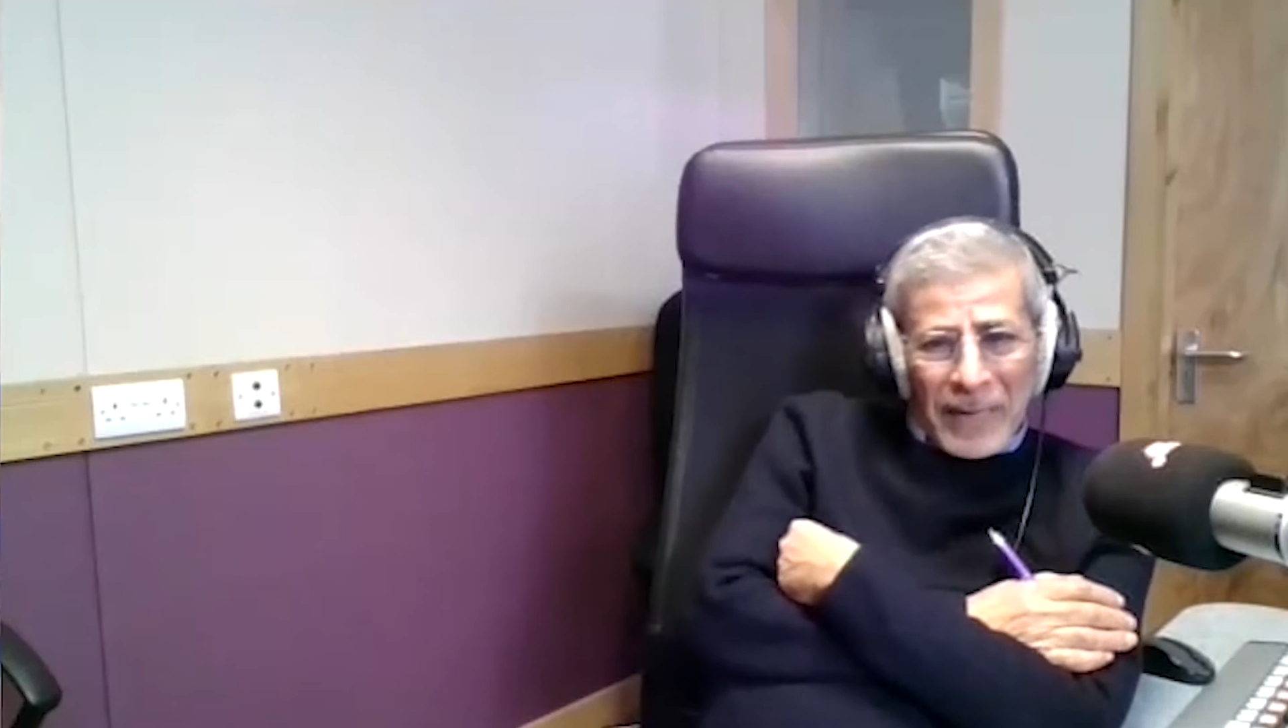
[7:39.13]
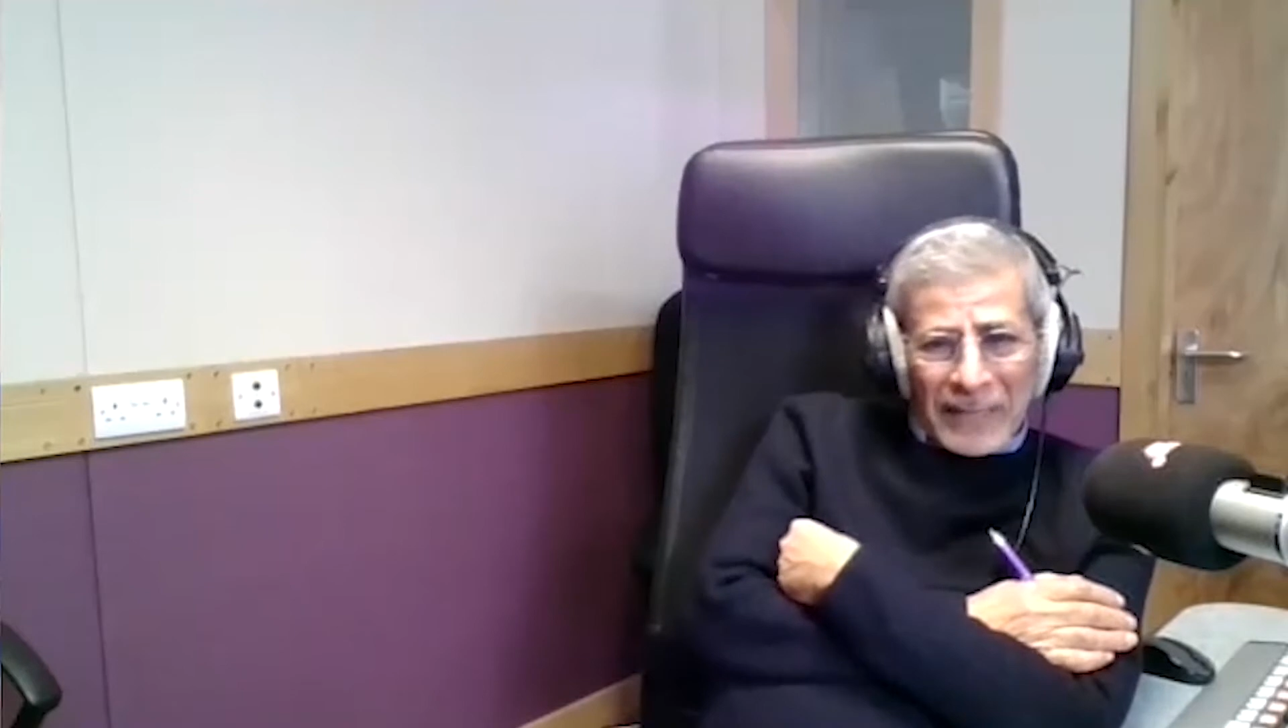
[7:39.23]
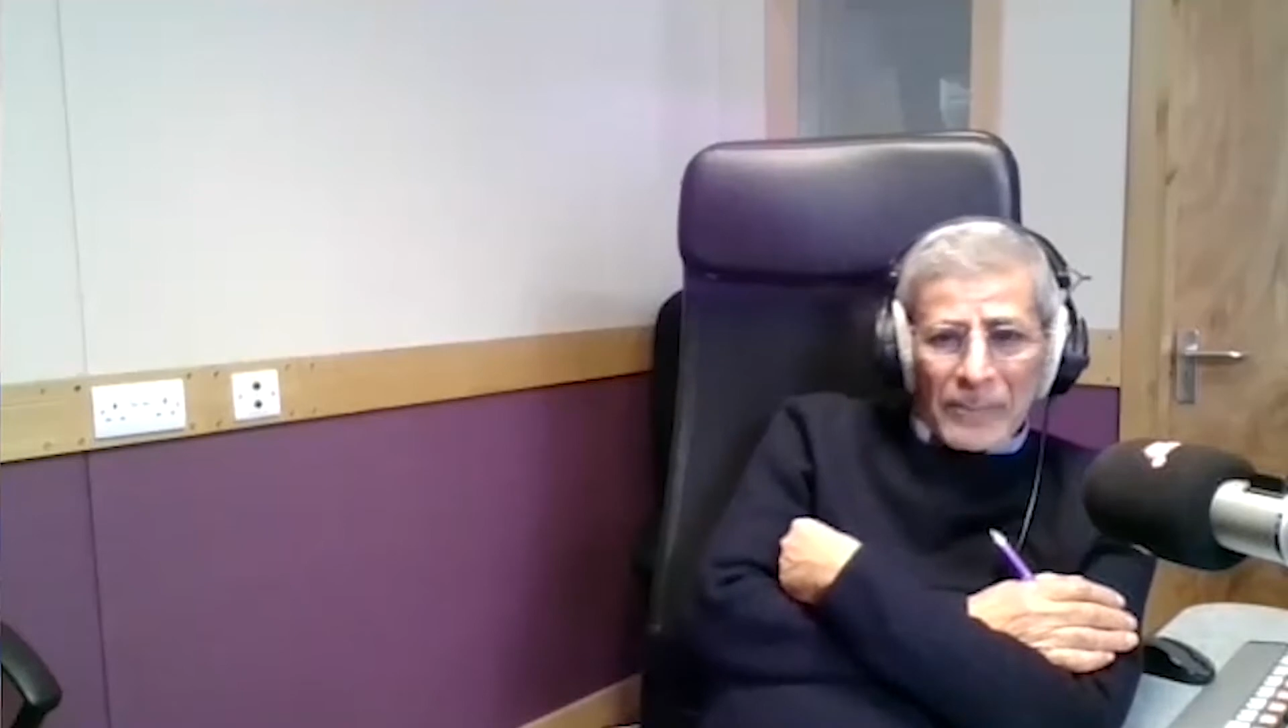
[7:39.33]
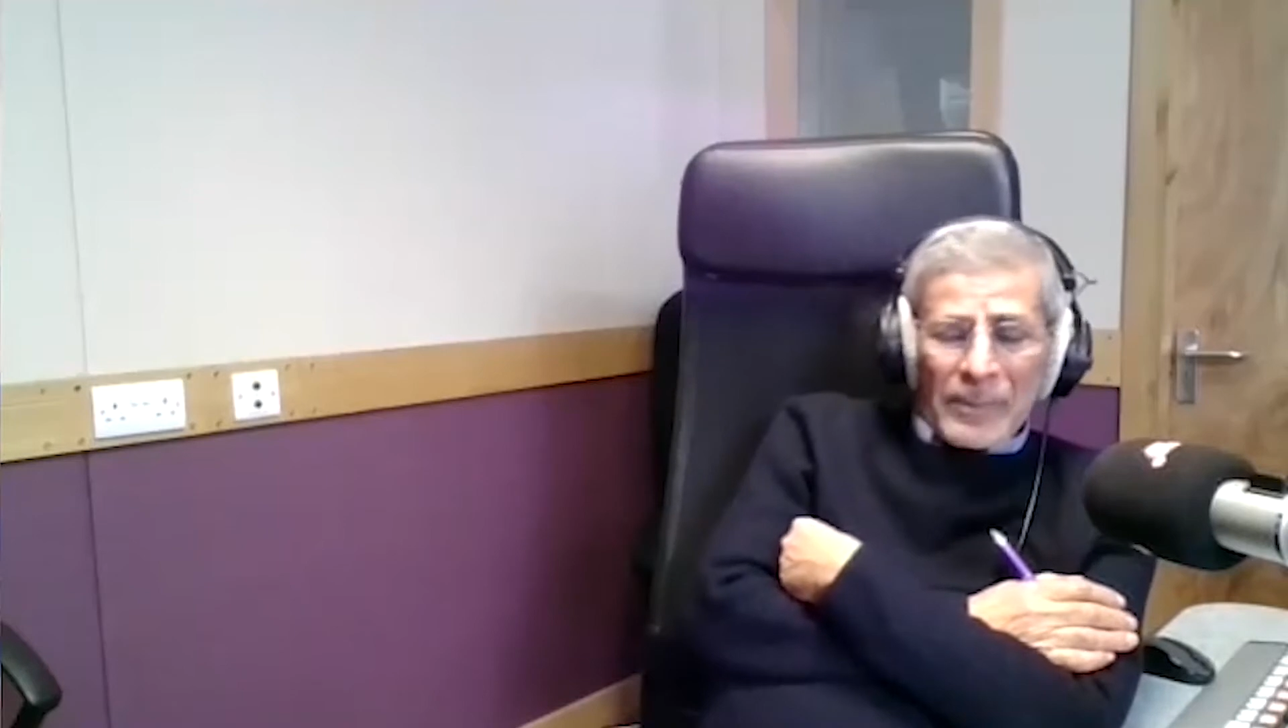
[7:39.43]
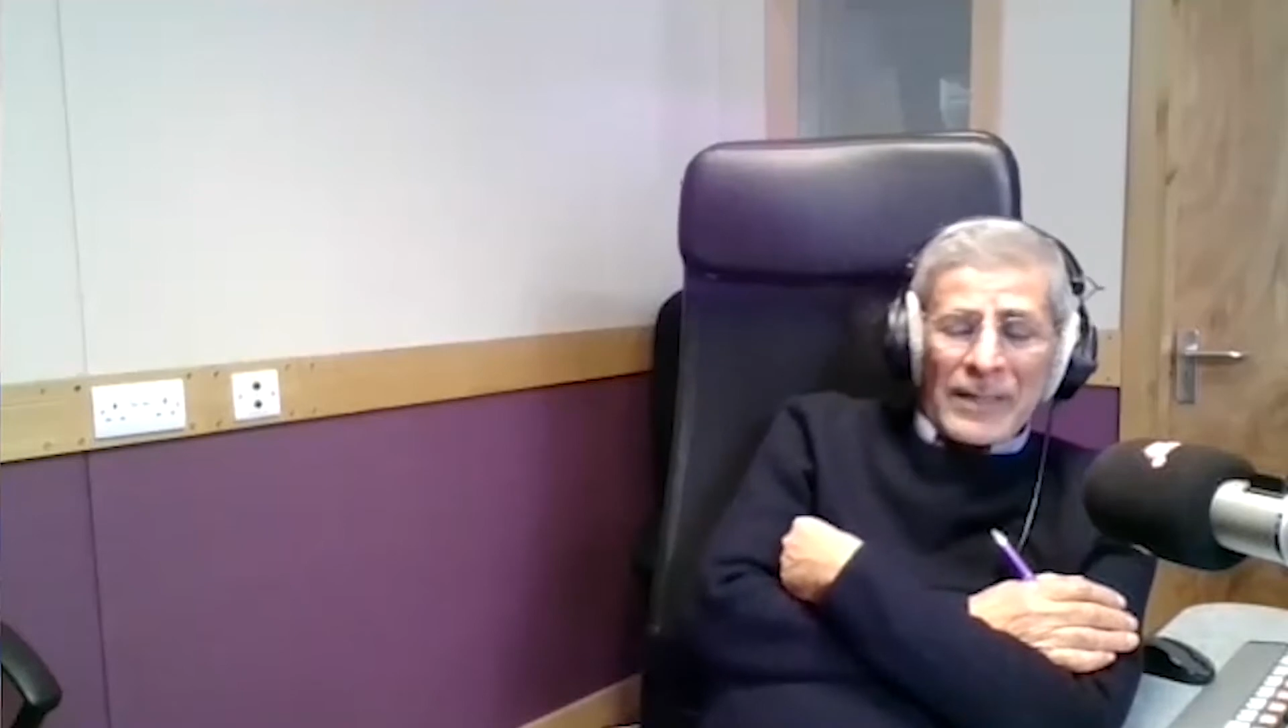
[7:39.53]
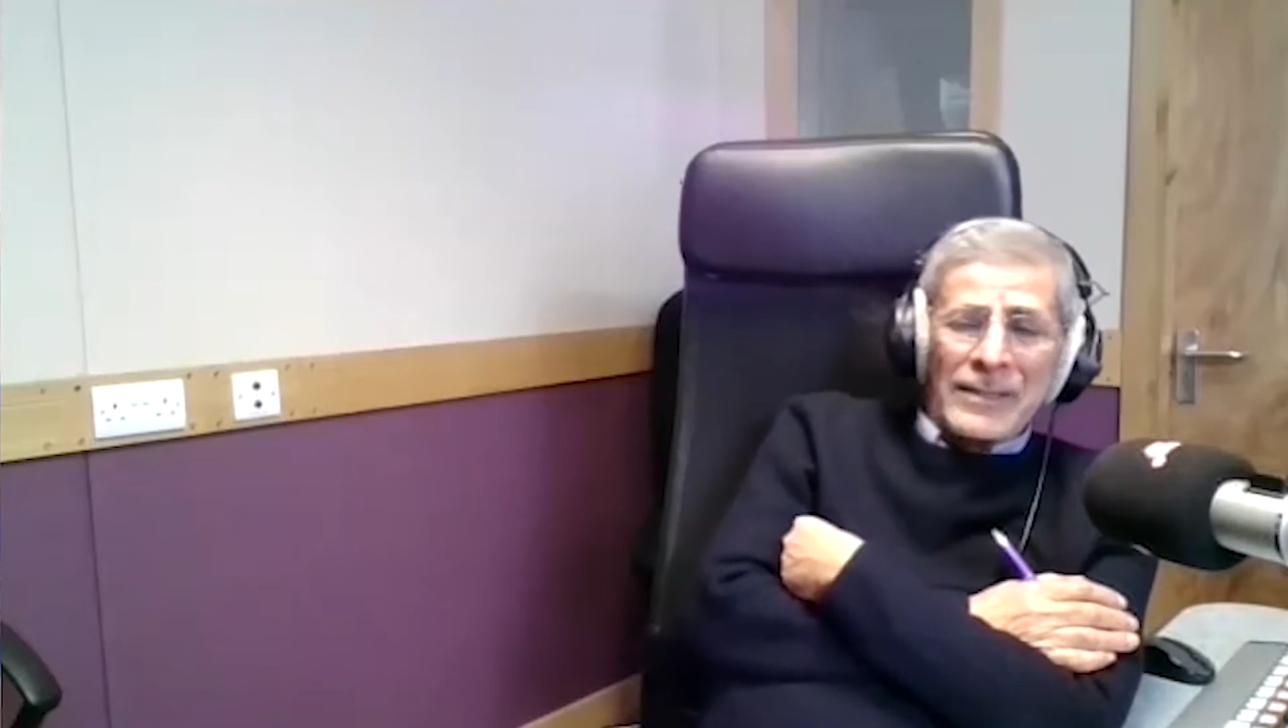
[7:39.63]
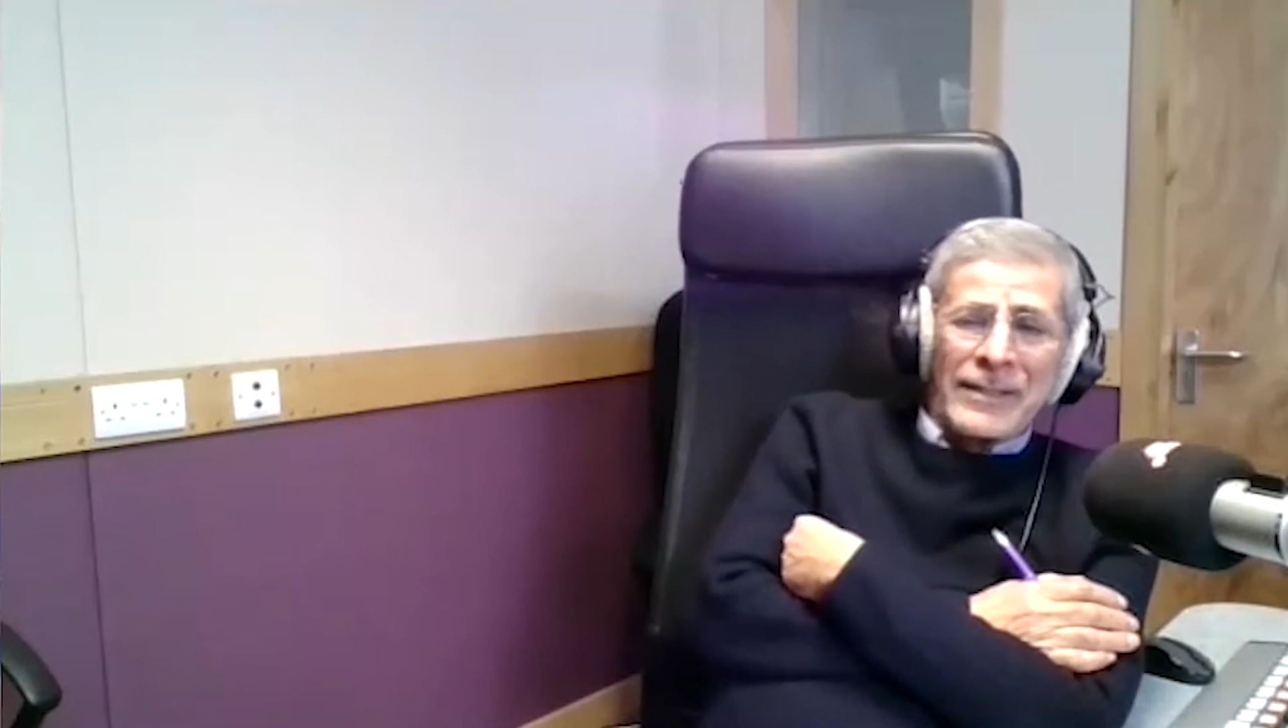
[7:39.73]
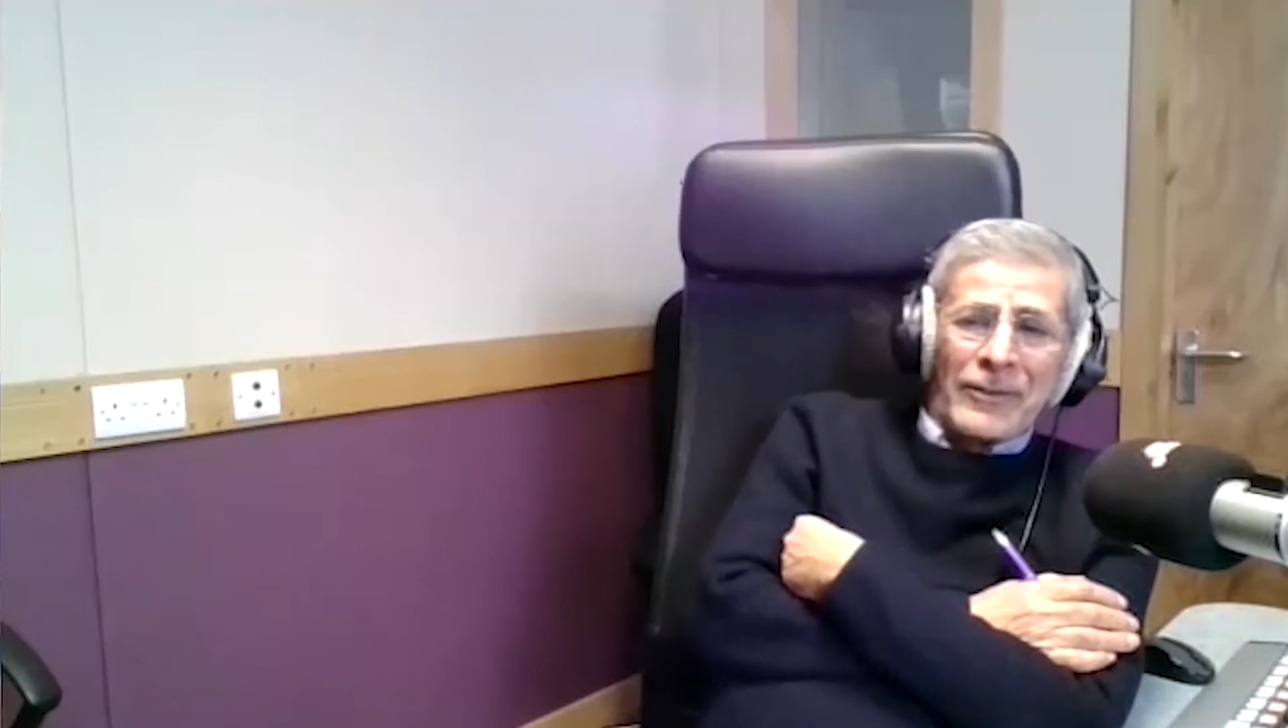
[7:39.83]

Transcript: paying the bills